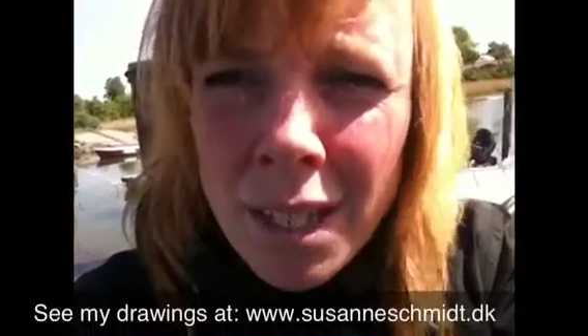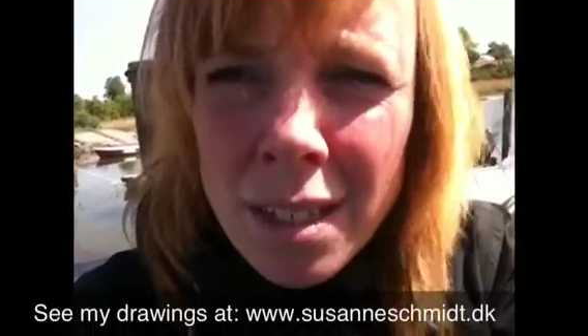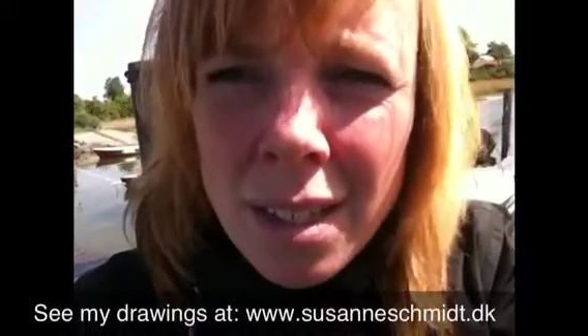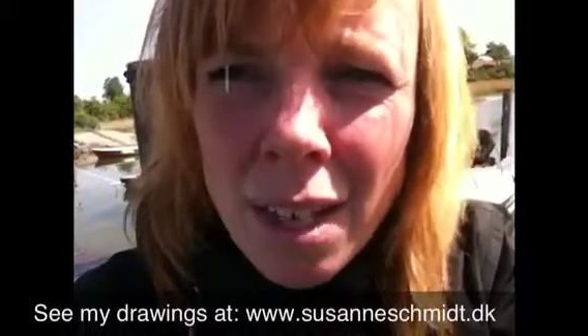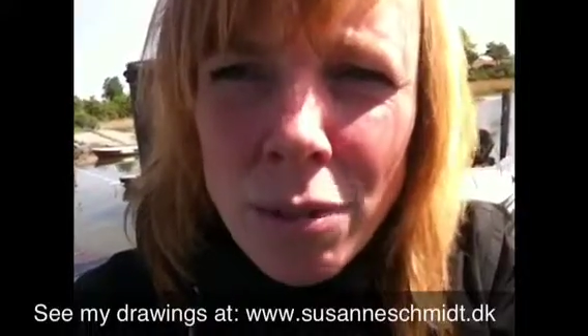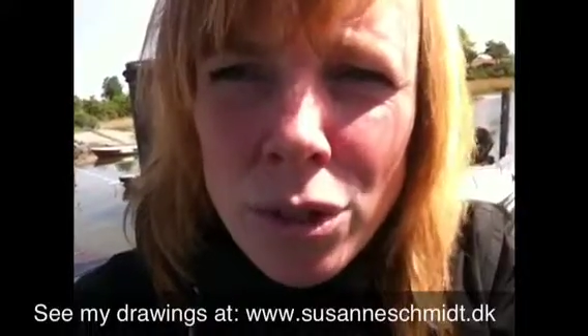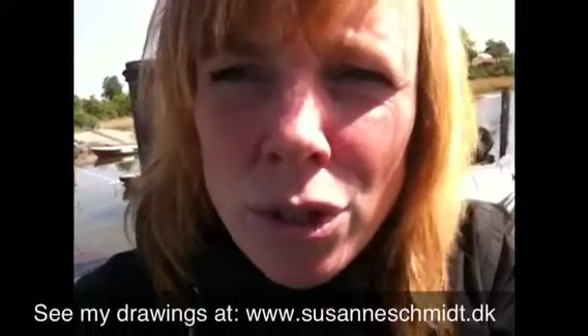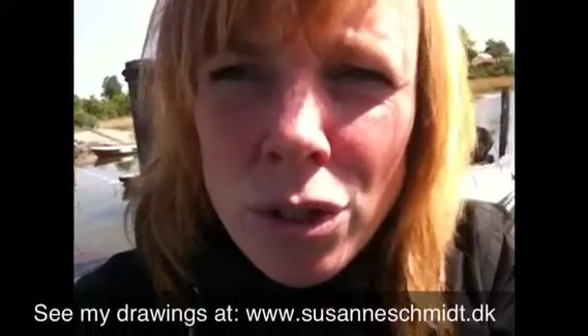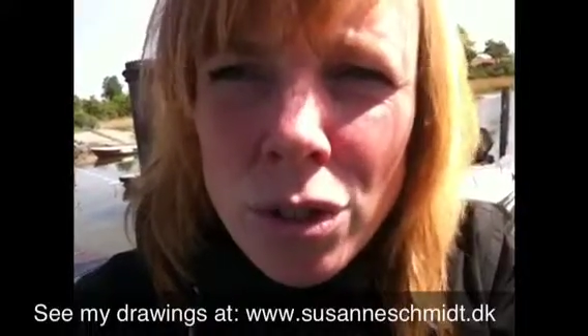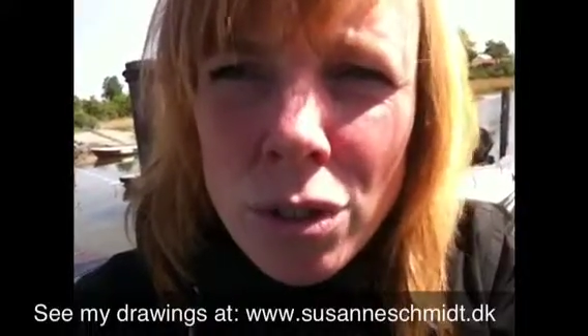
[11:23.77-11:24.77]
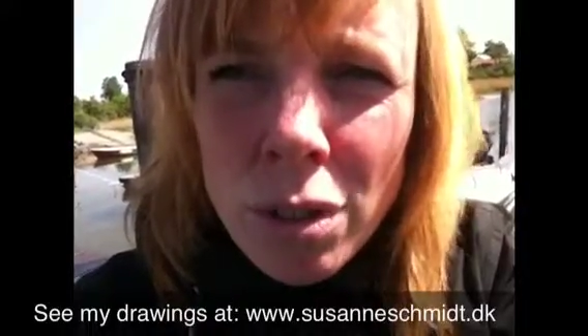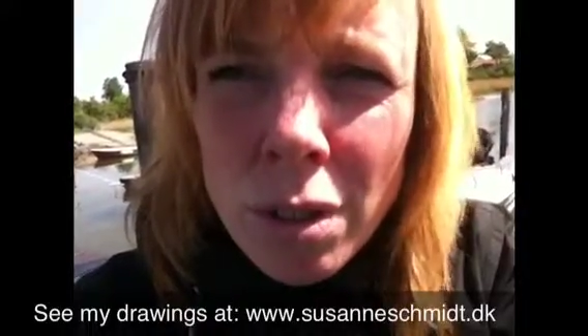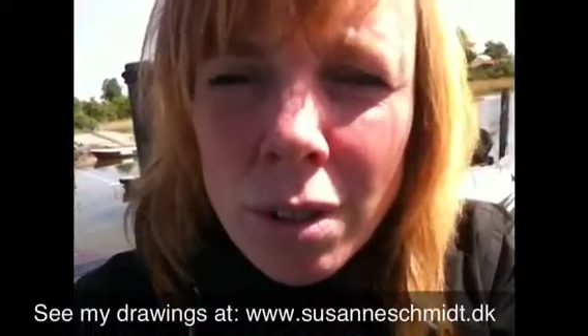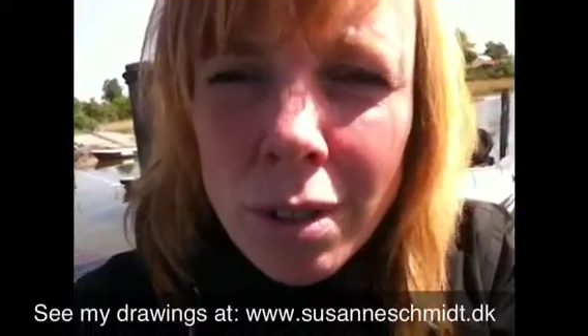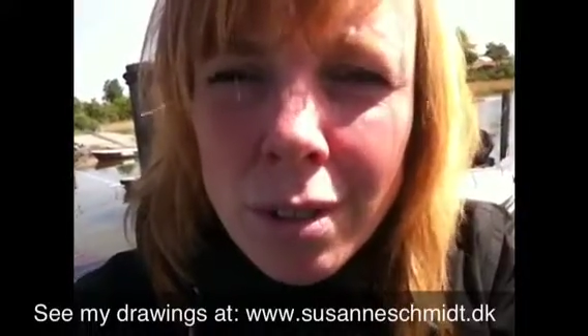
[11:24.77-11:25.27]
instead of just
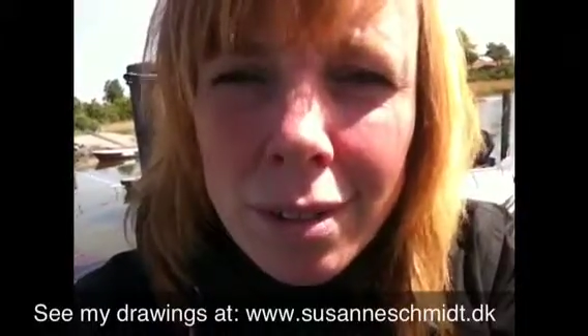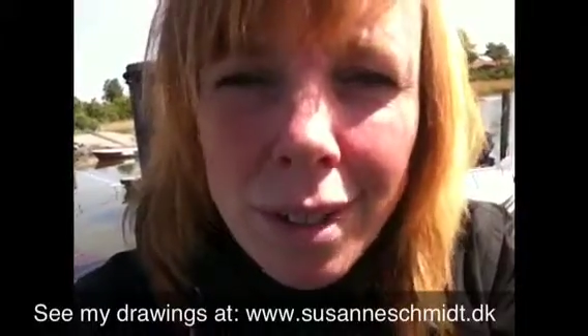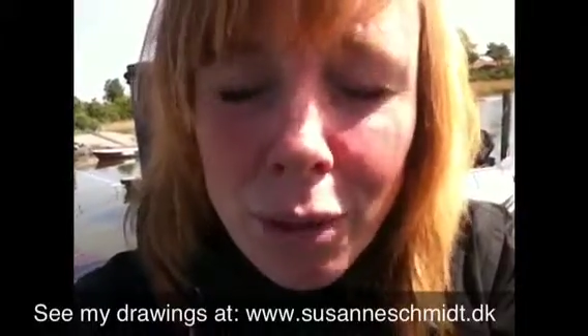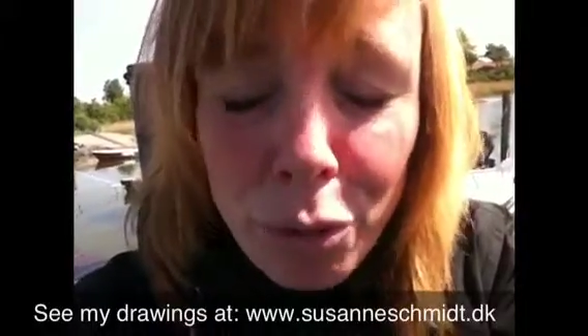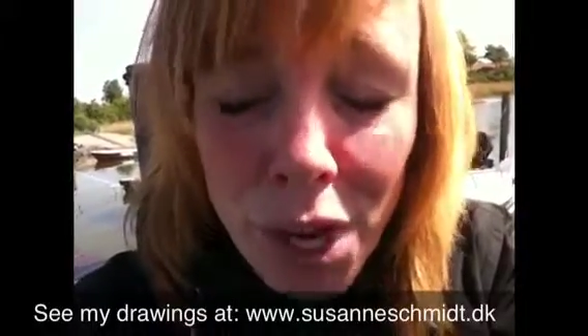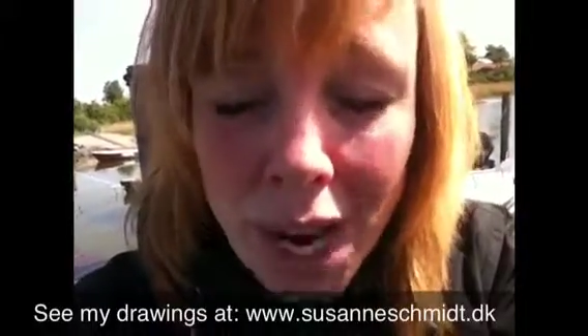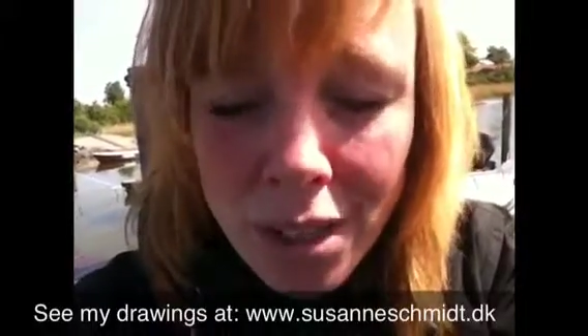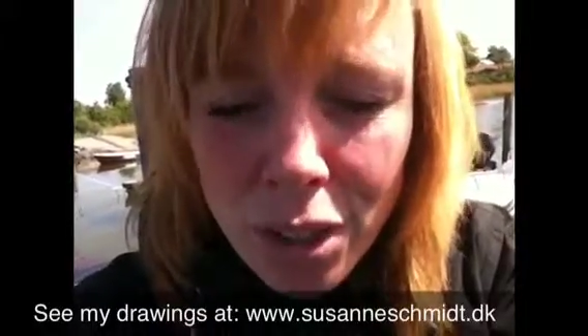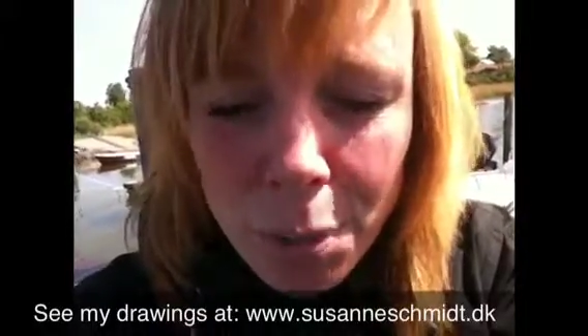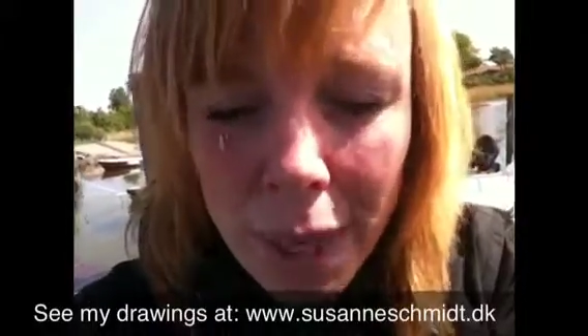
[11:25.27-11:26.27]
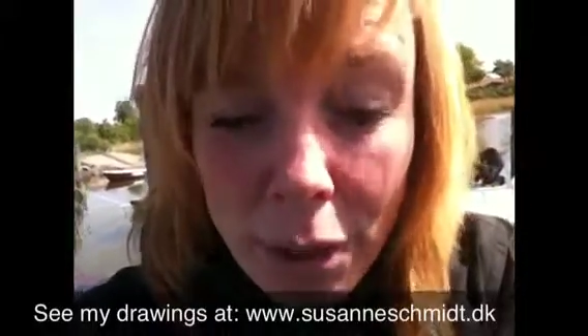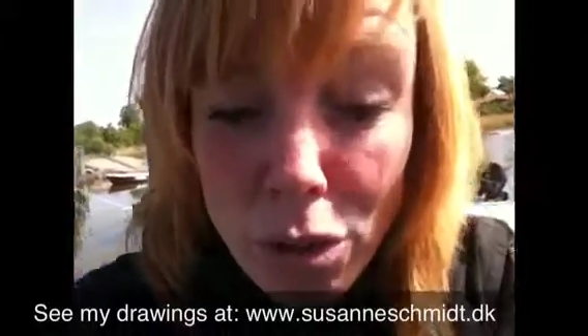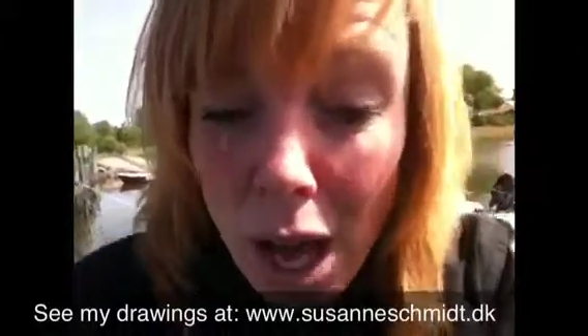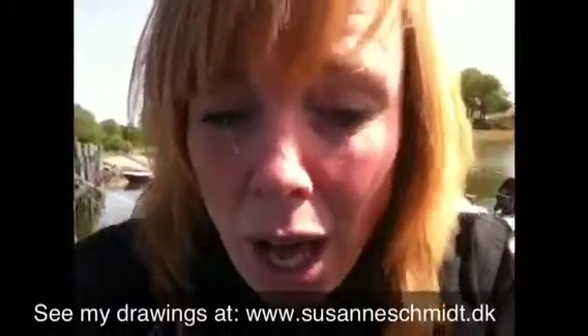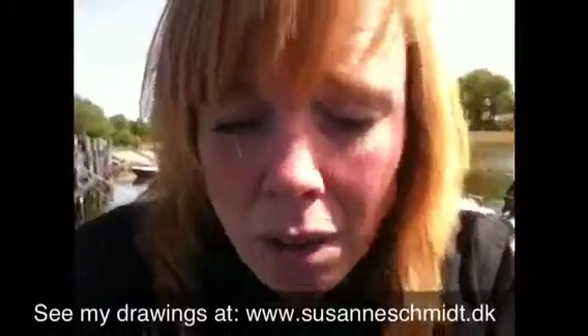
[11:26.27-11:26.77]
a reaction could be like,
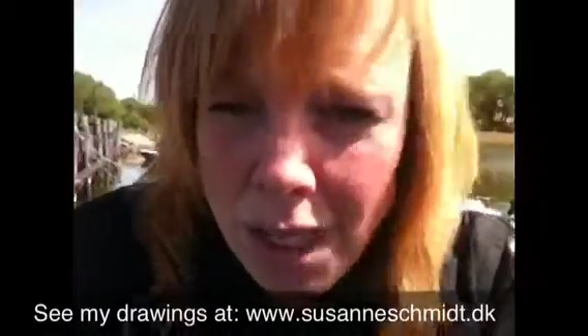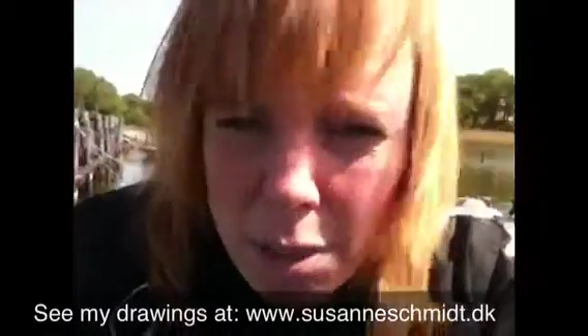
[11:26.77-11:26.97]
"Whoa,